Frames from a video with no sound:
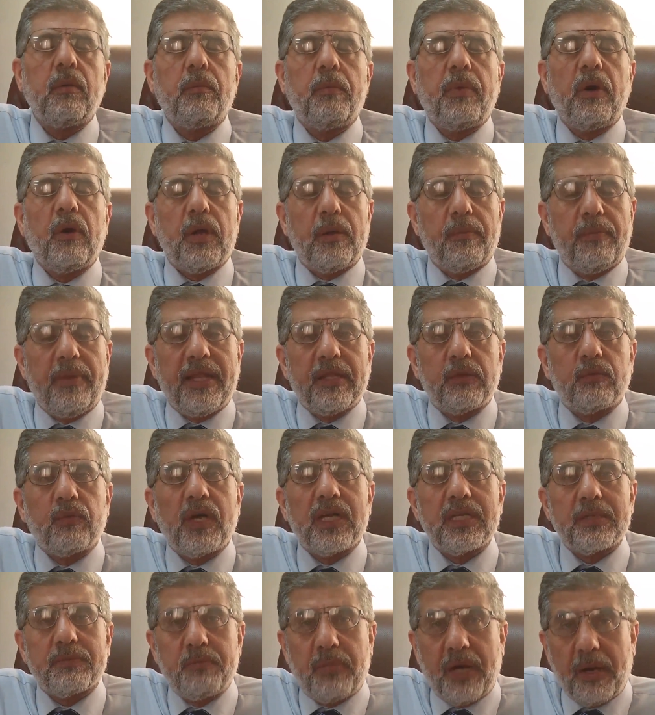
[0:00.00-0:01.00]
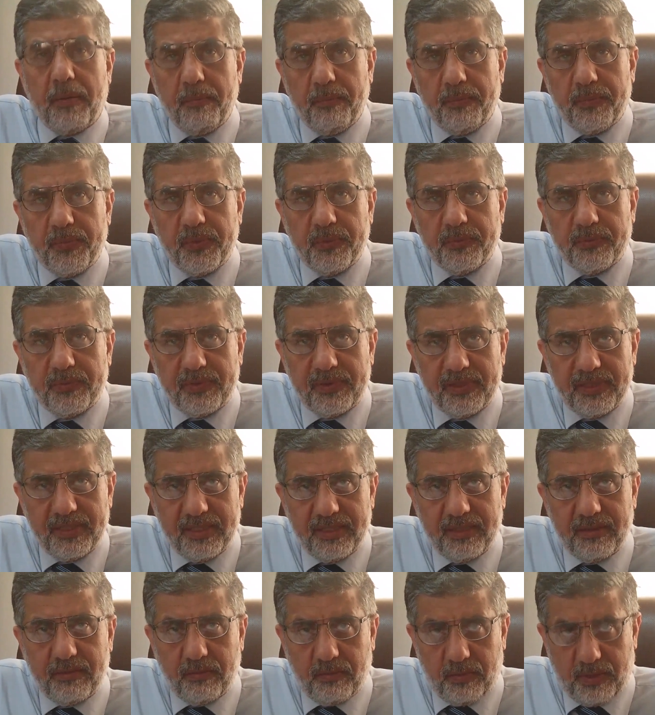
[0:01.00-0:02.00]
power plant was pumped
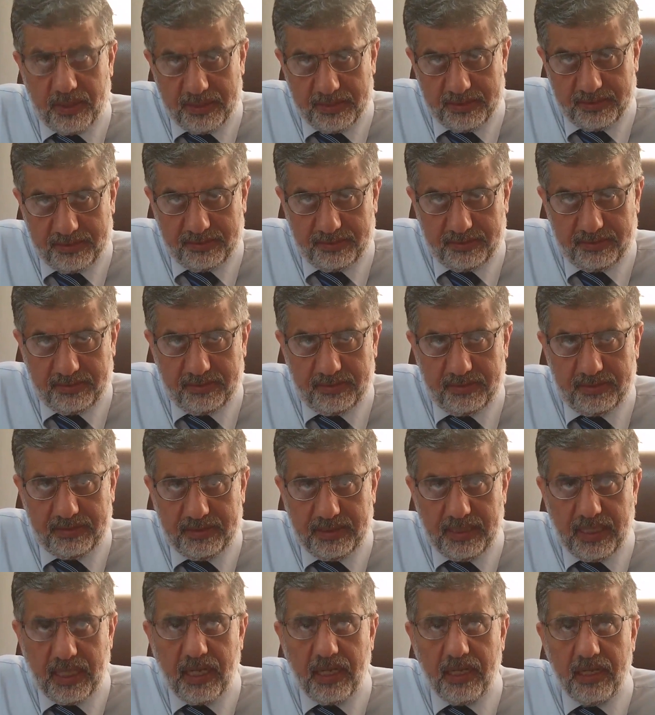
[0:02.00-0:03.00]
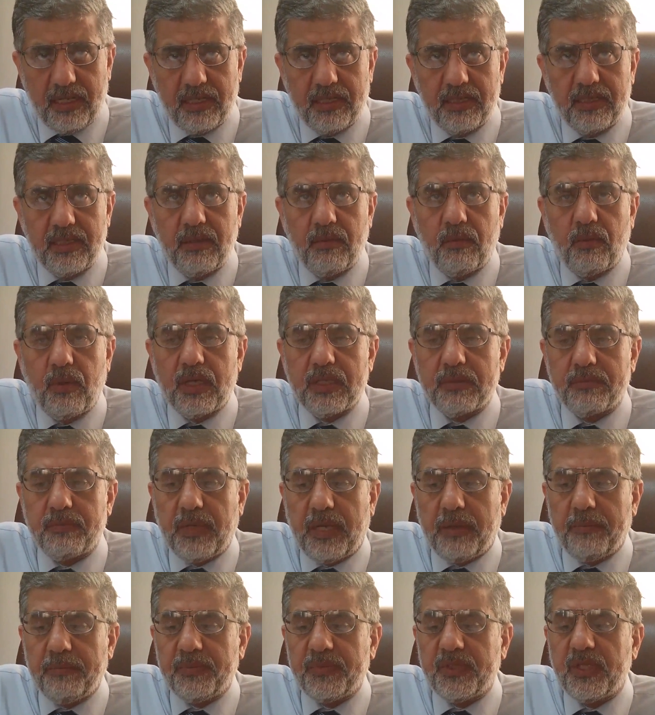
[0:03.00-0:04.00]
was yeah was
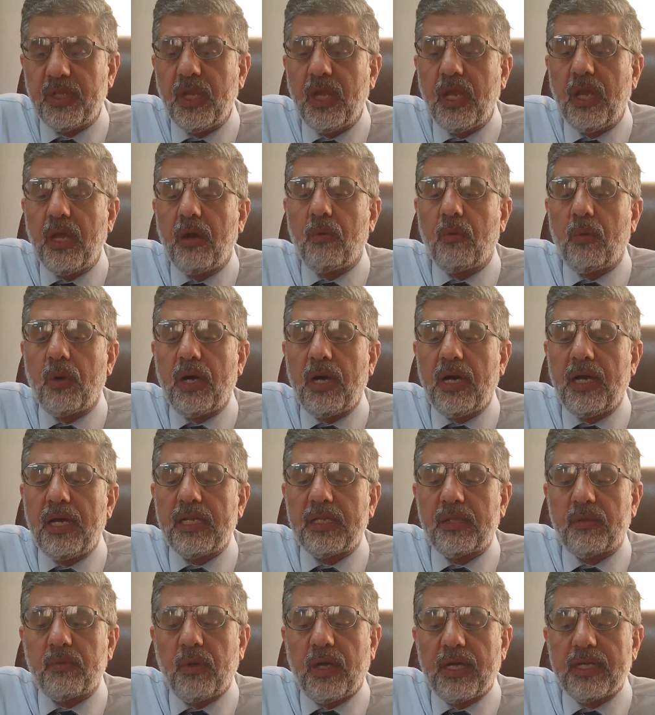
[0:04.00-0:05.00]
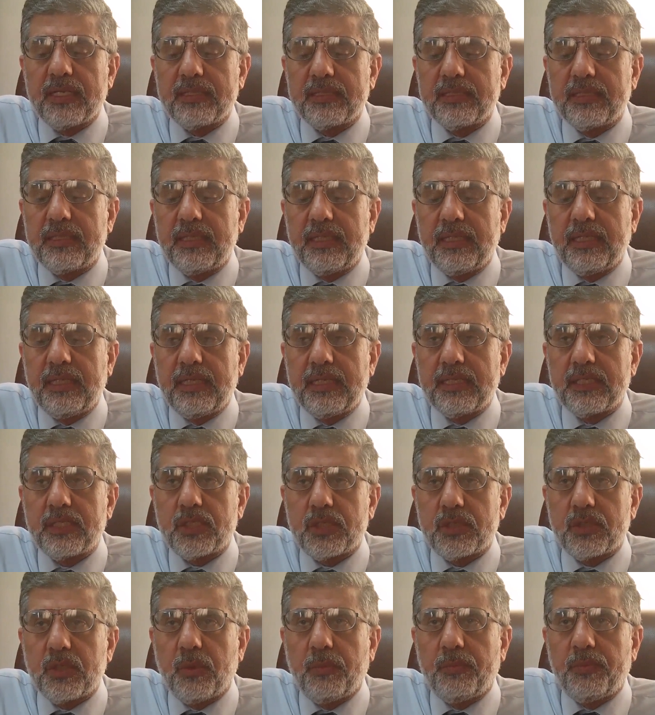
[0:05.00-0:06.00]
pumped, it was
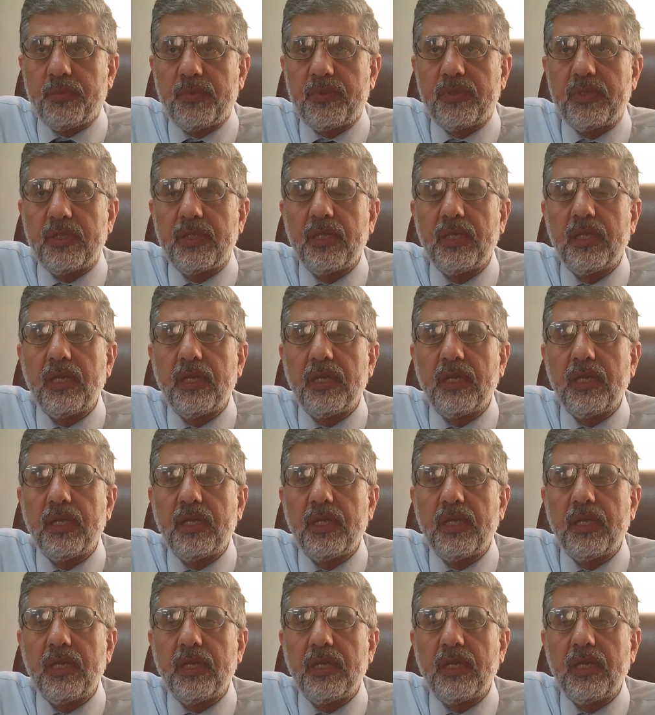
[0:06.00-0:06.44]
stopped